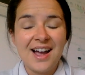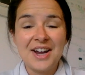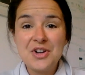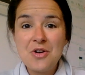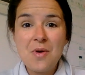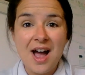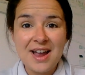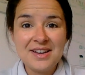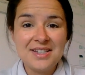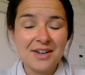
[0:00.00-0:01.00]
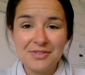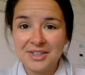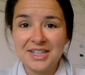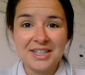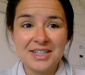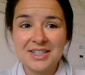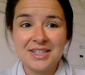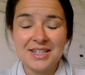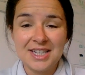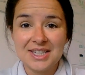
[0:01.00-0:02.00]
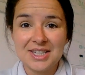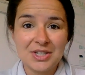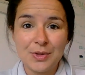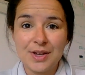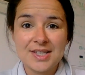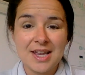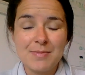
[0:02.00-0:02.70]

I know I definitely need to do this.